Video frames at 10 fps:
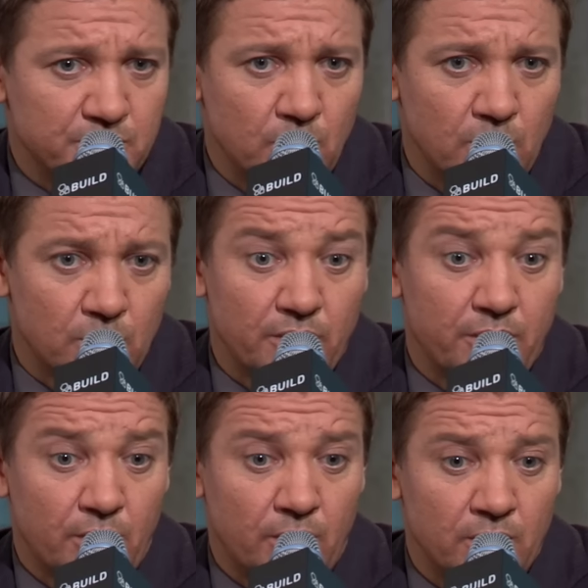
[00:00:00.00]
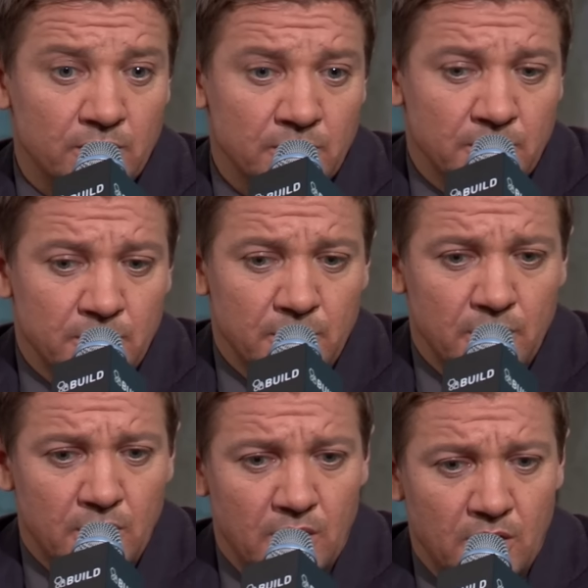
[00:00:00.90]
to work with her
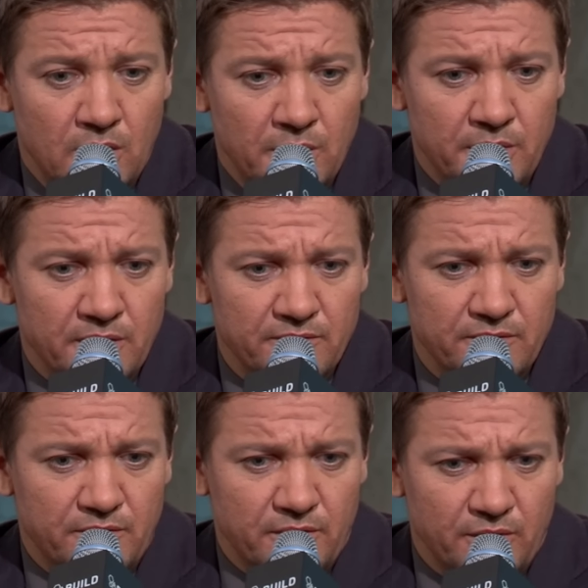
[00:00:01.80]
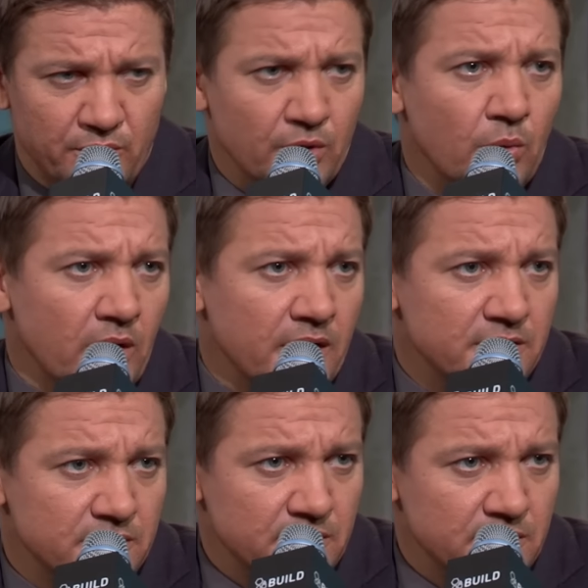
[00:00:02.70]
uh, in a very real way.